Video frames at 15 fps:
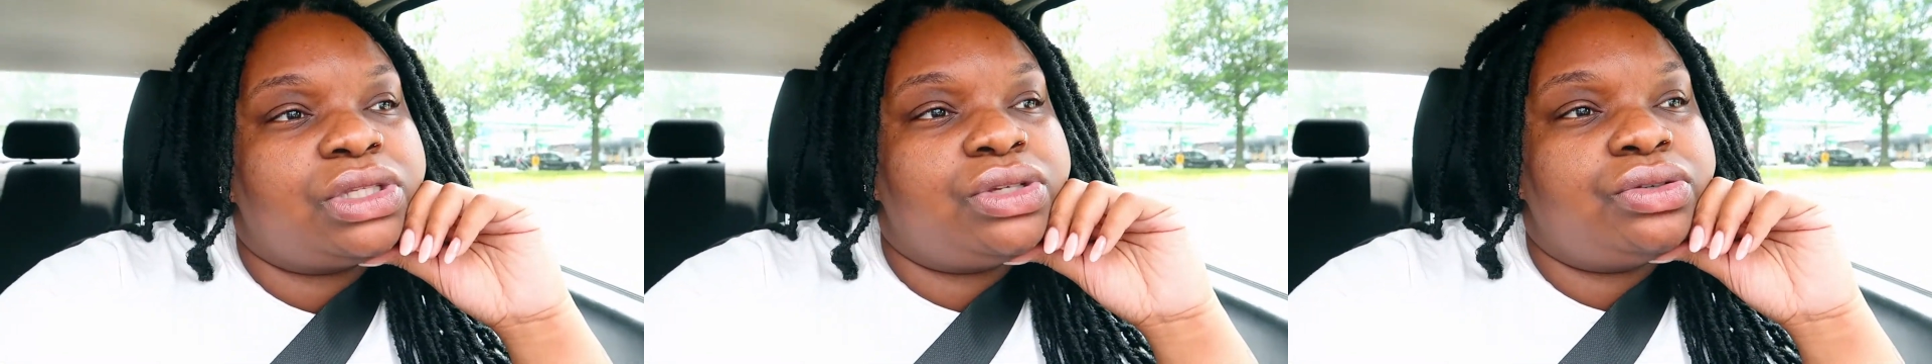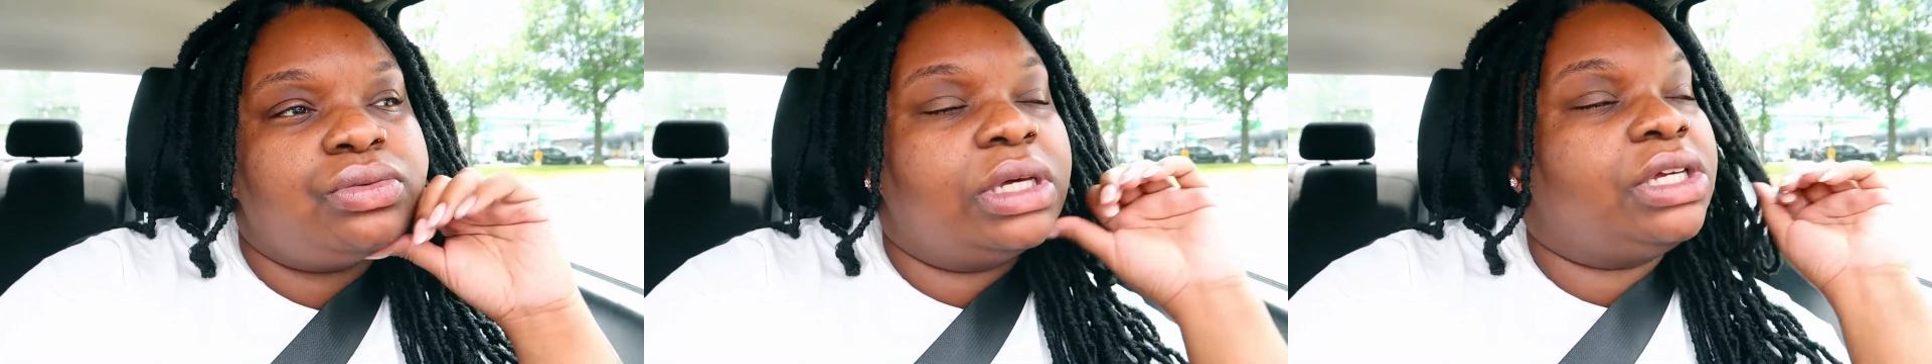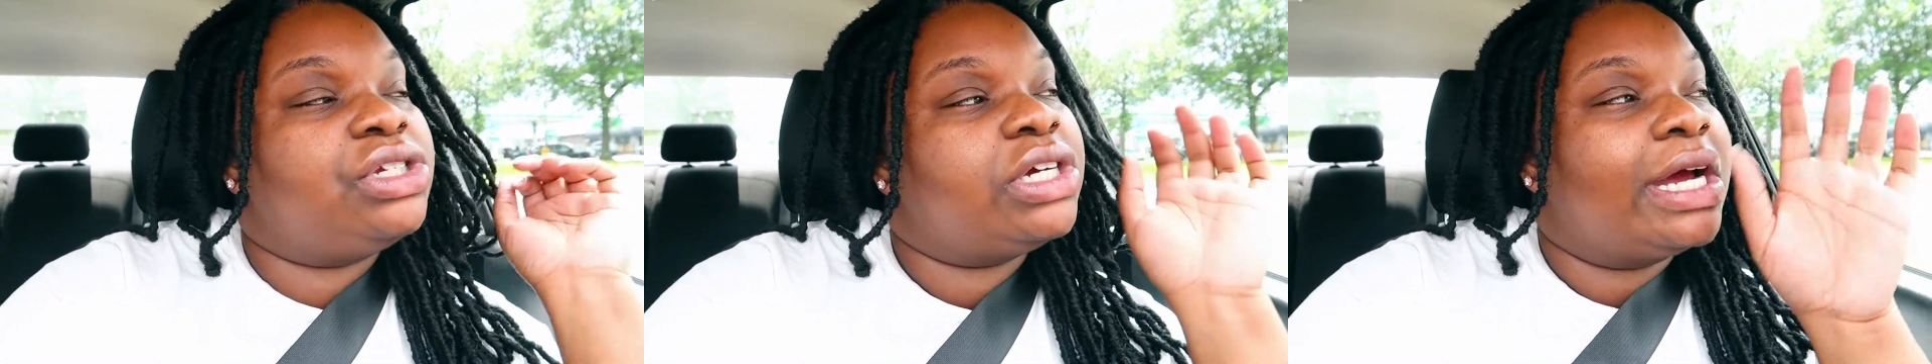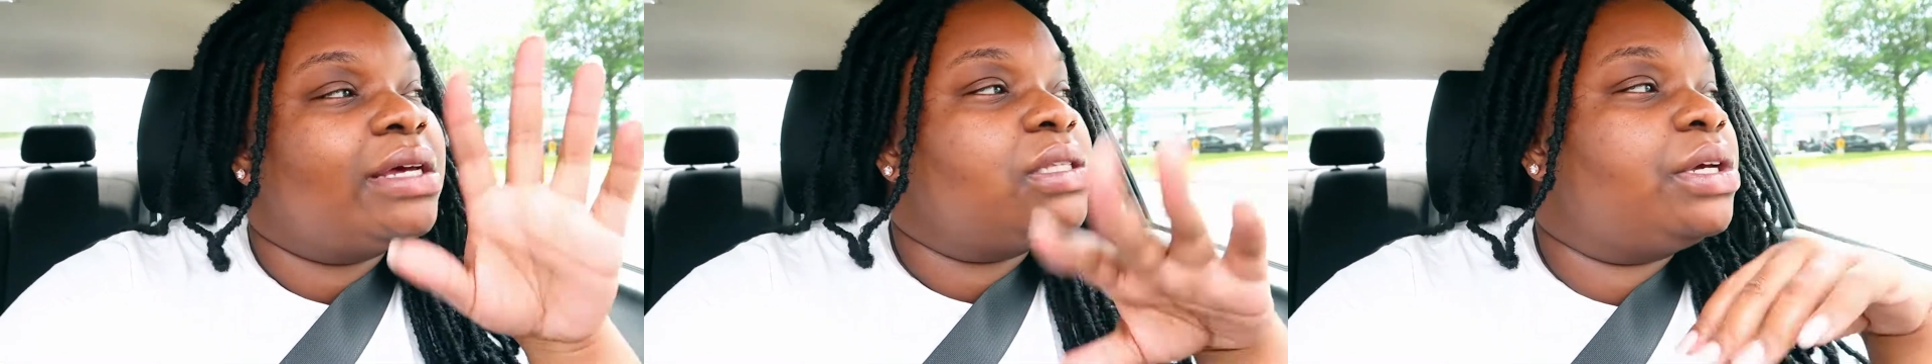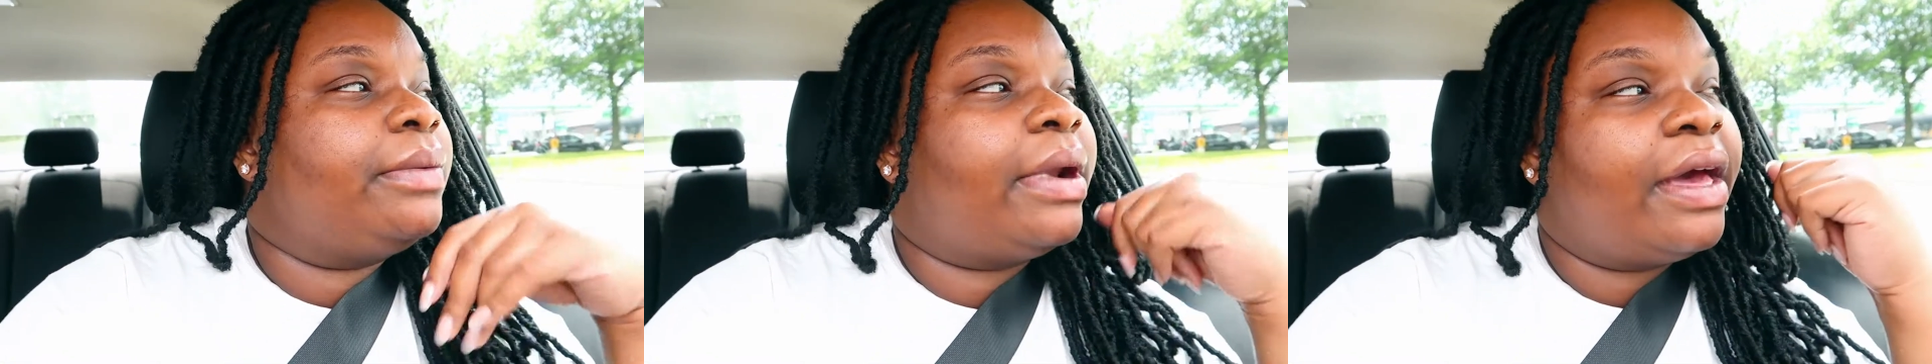to get
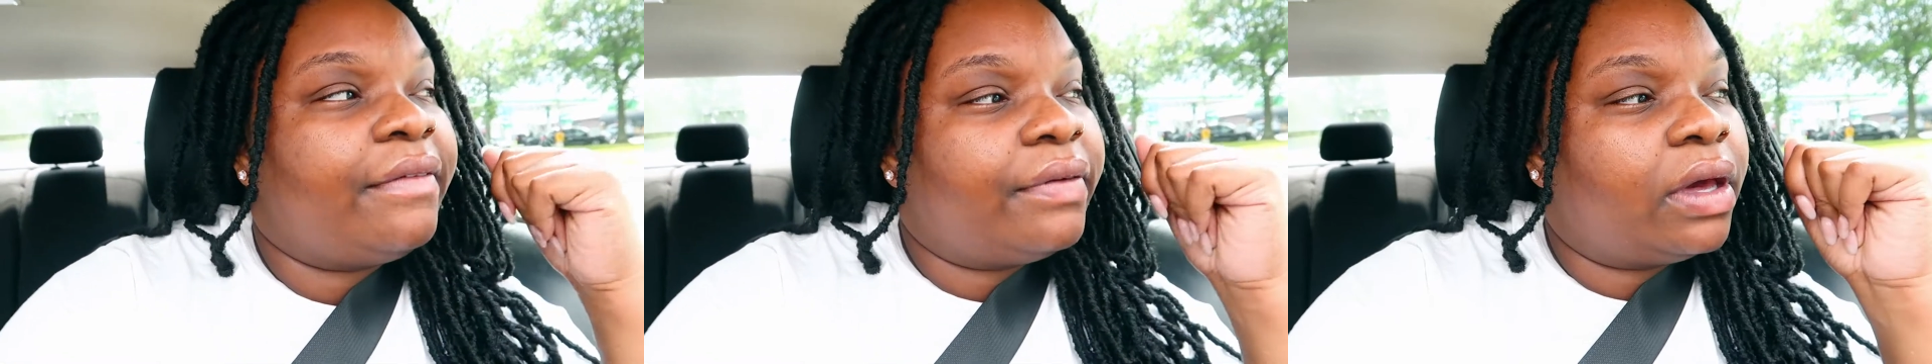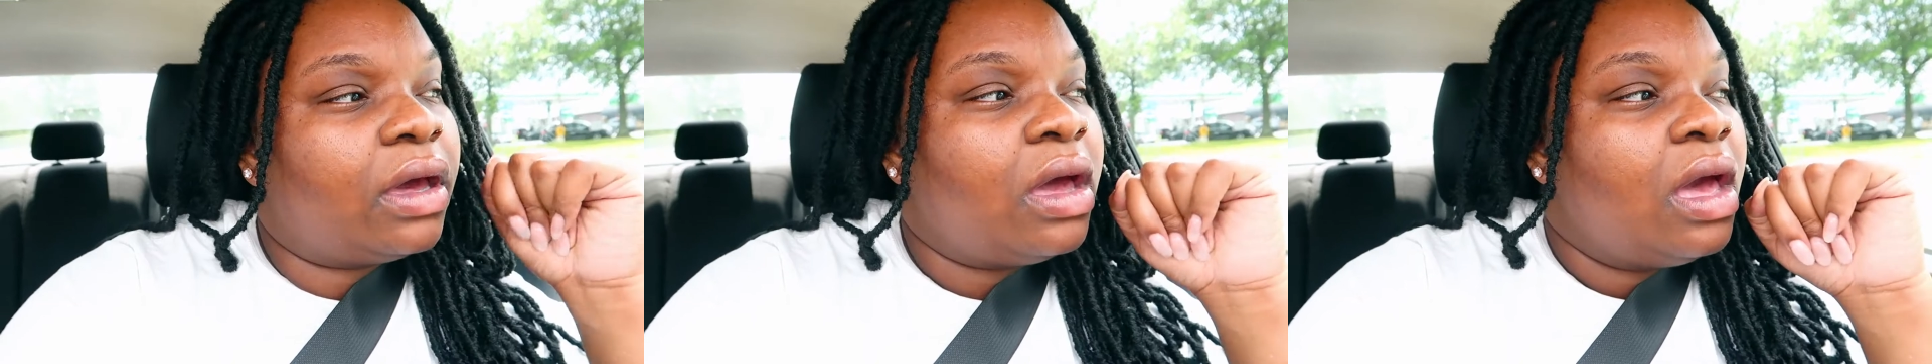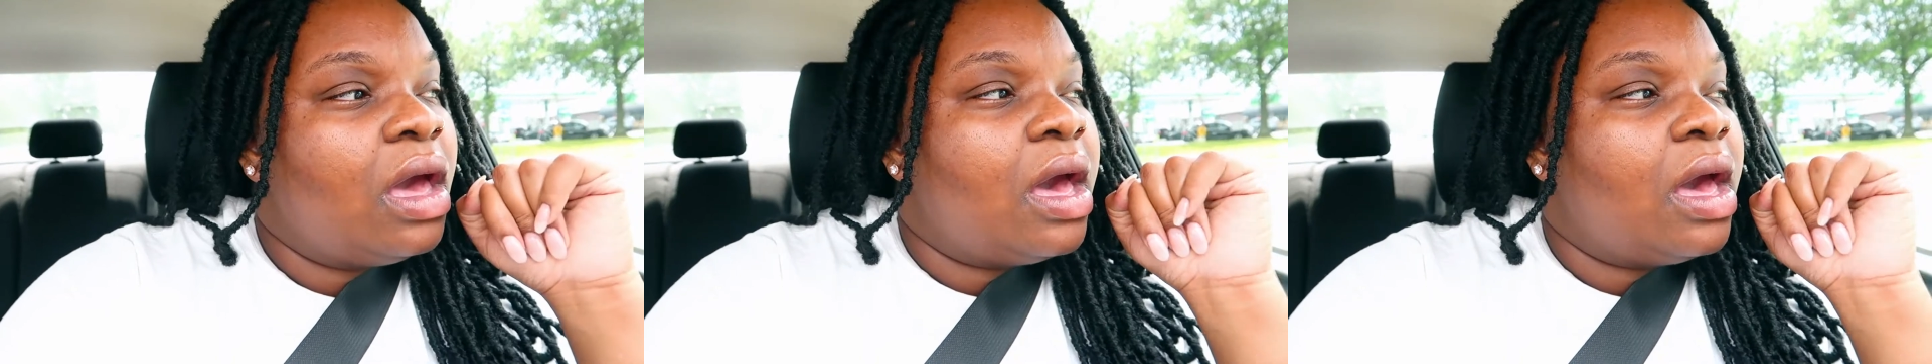dressed or whatever.